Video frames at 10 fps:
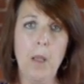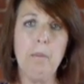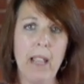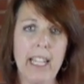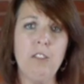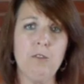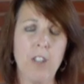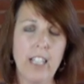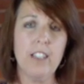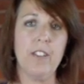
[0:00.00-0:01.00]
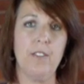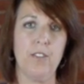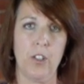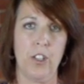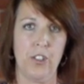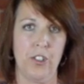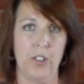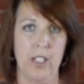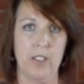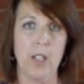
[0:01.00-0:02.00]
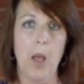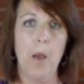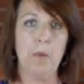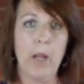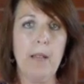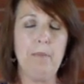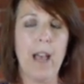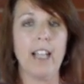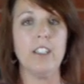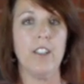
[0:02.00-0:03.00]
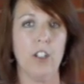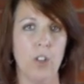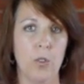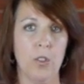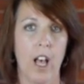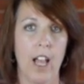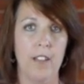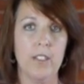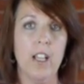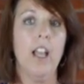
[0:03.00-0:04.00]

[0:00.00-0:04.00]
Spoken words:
make it relevant for the students. Bring it back to their own lives.